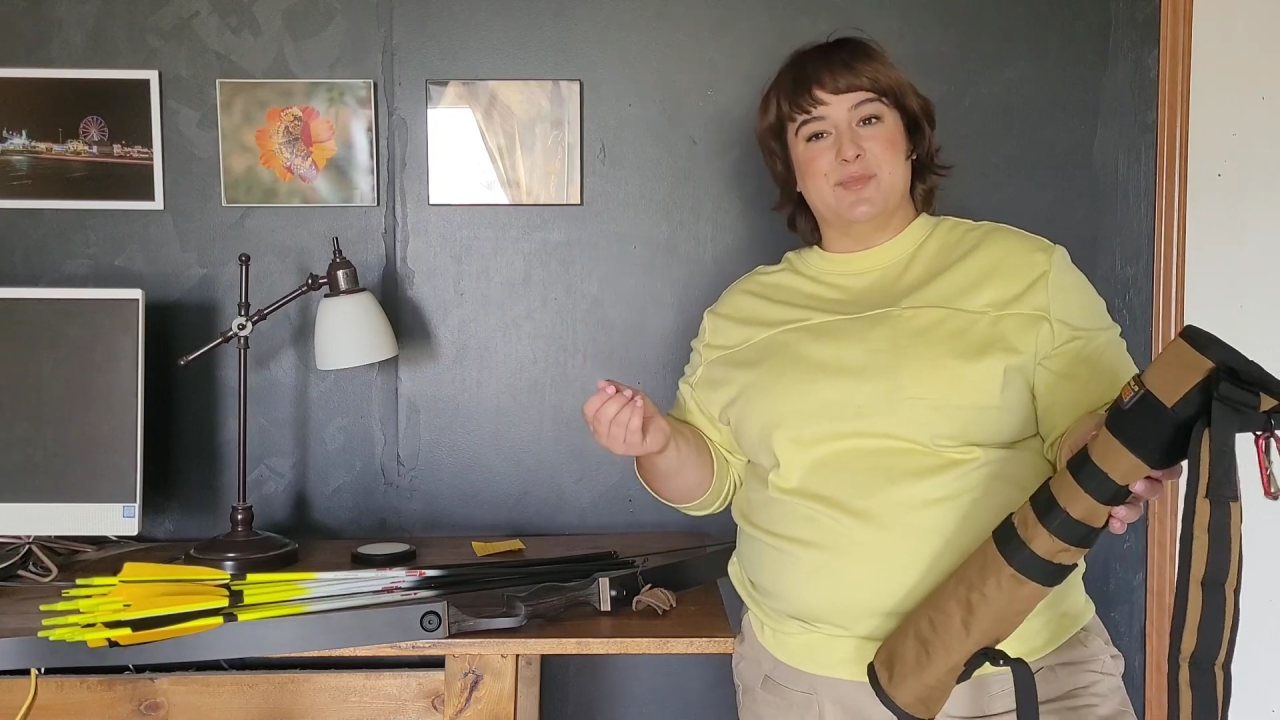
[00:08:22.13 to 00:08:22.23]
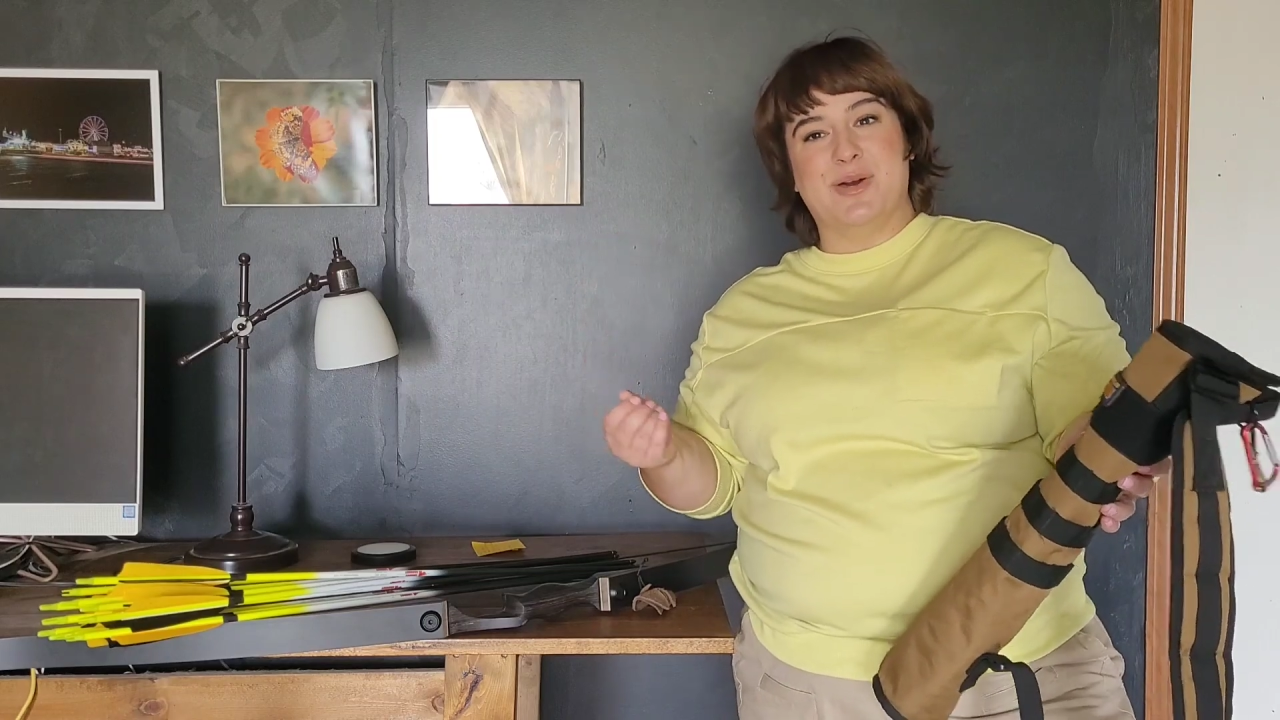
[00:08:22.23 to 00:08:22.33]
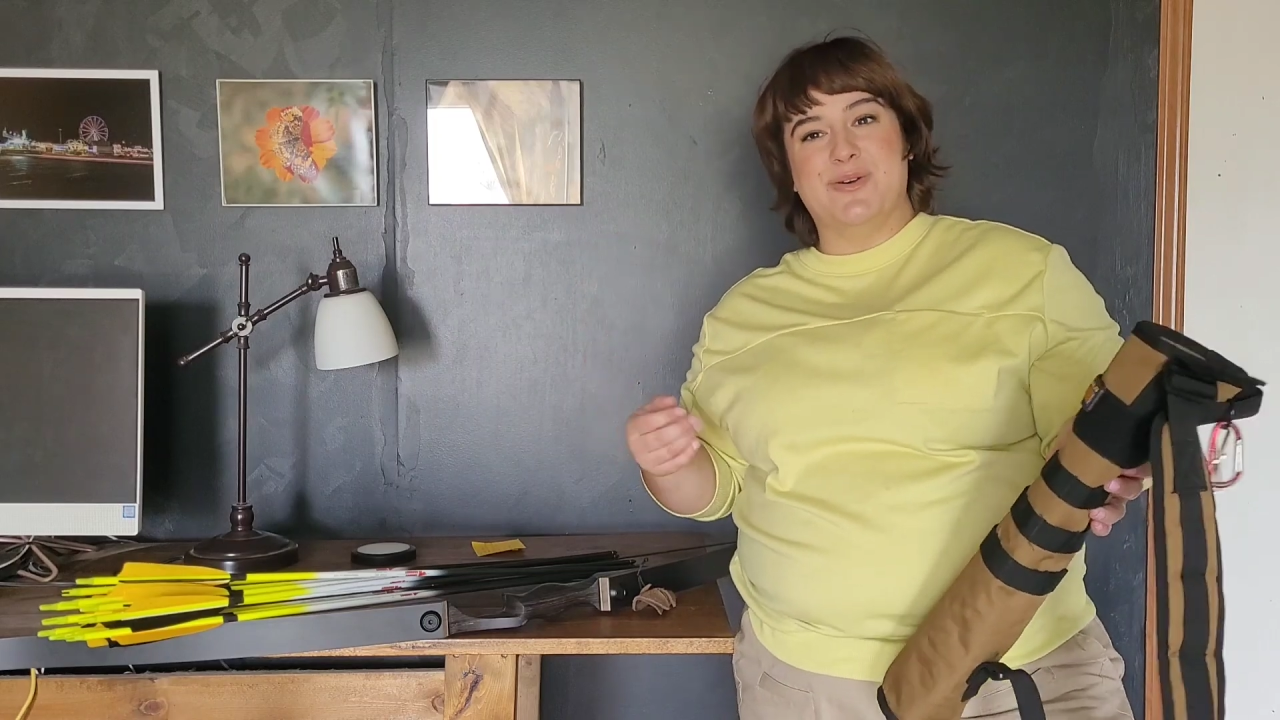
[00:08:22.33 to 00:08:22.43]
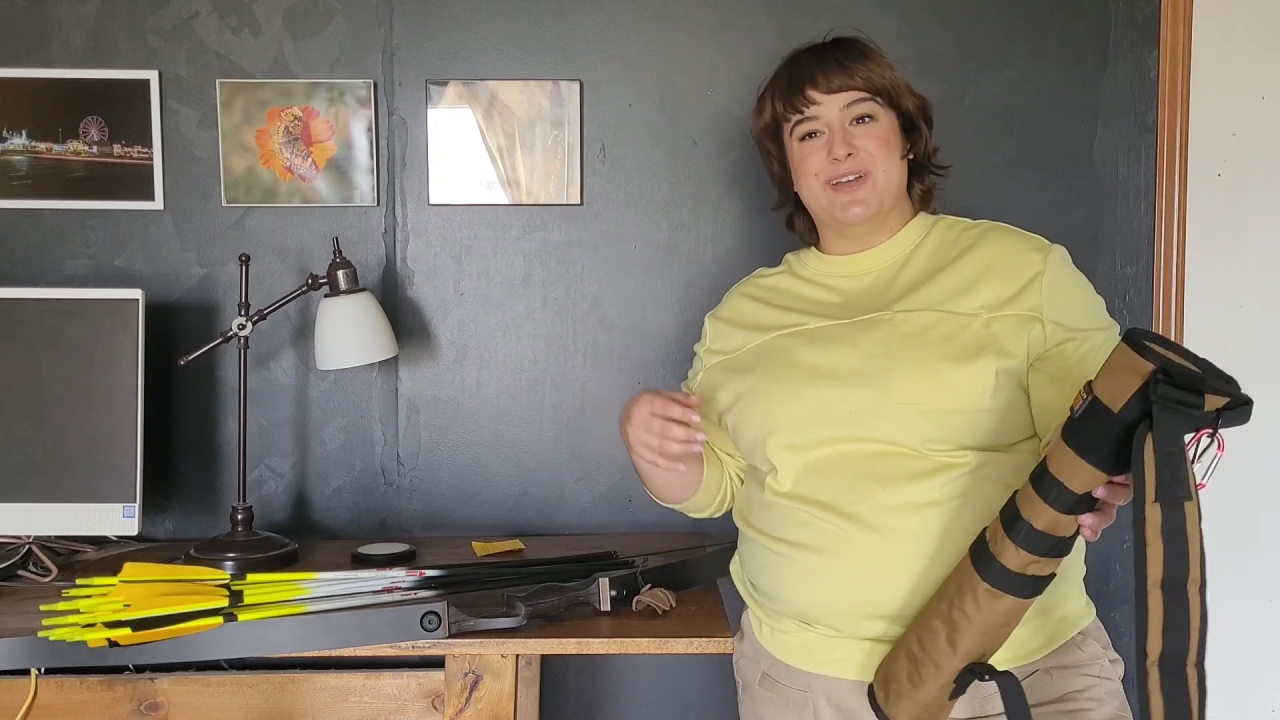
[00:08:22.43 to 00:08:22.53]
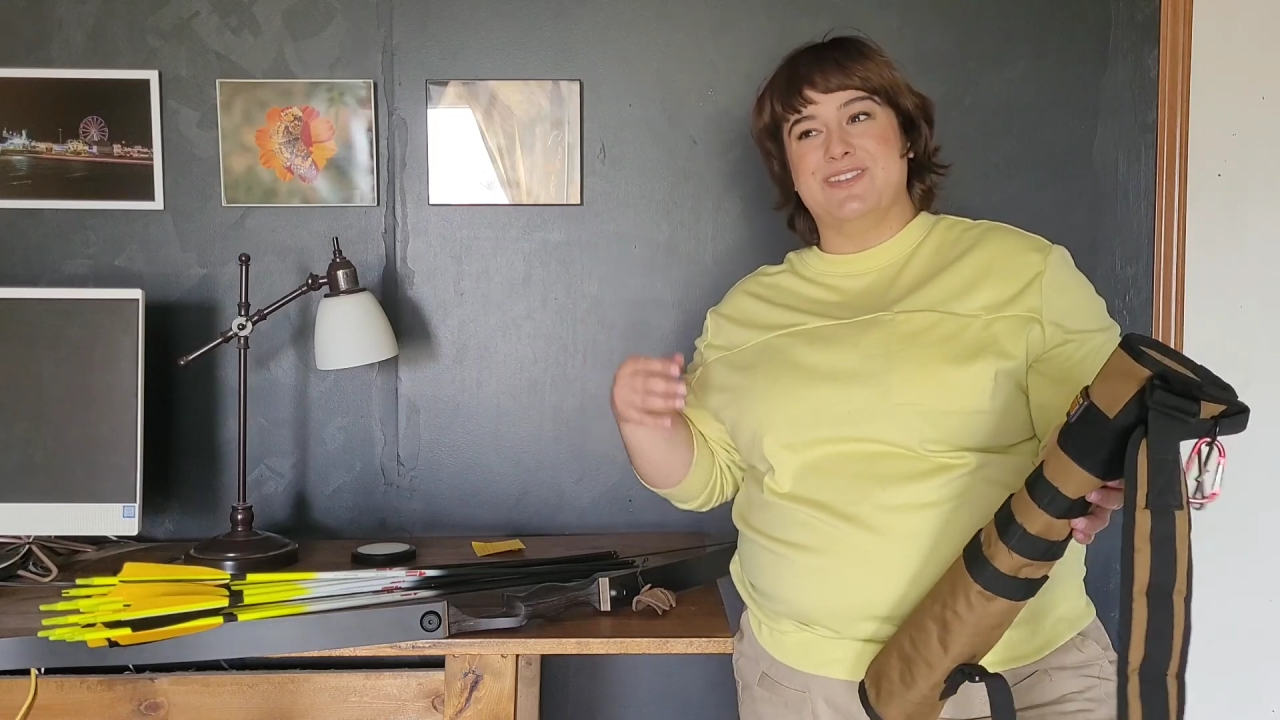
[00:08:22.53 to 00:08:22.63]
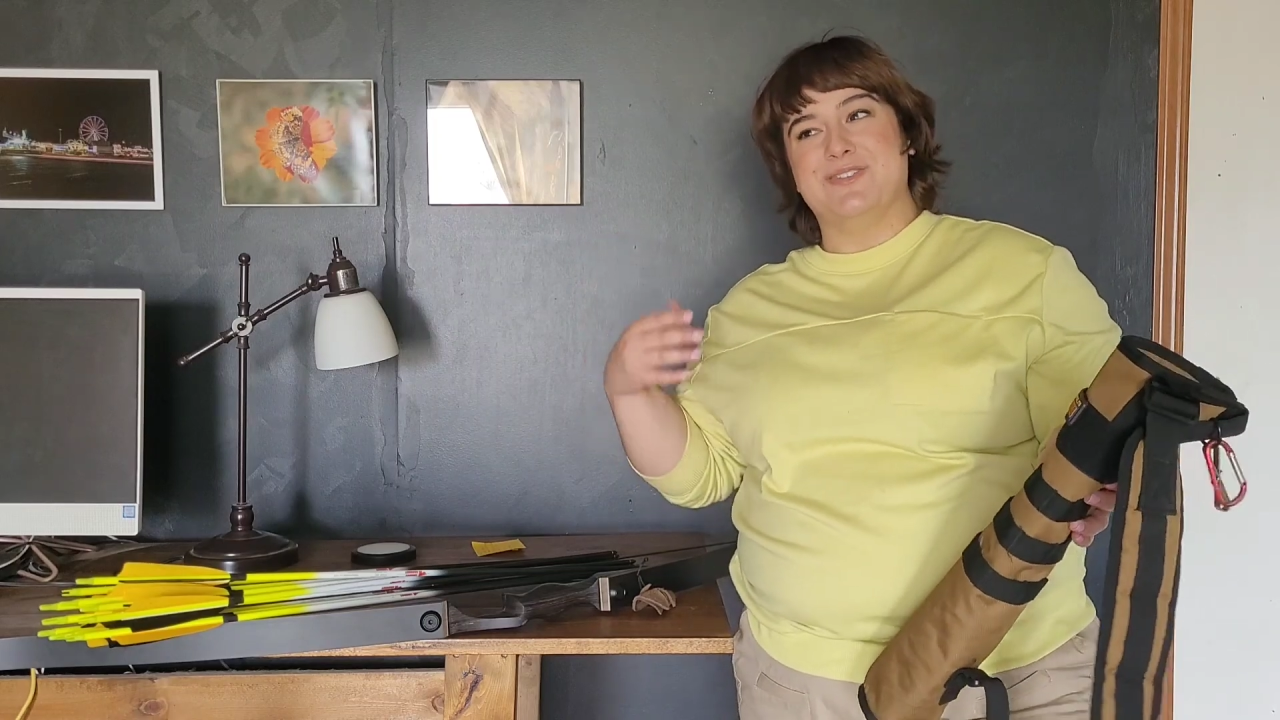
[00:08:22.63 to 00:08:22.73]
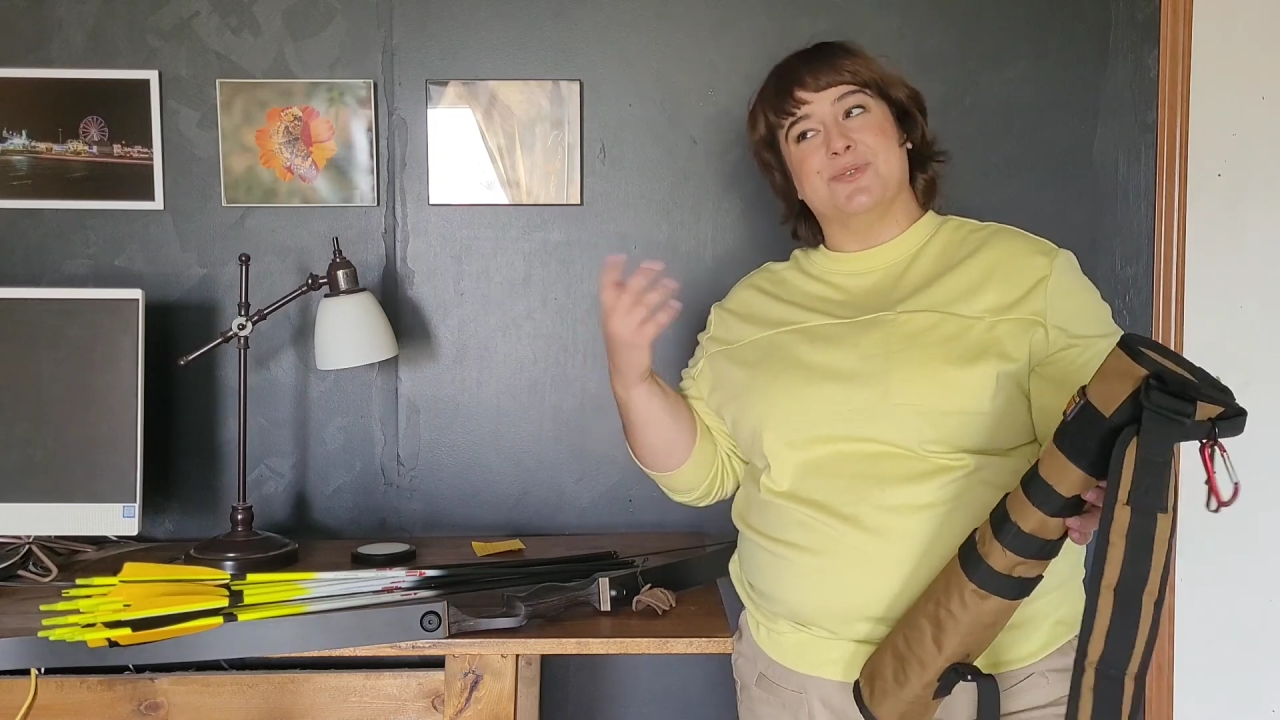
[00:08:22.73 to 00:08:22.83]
bow and do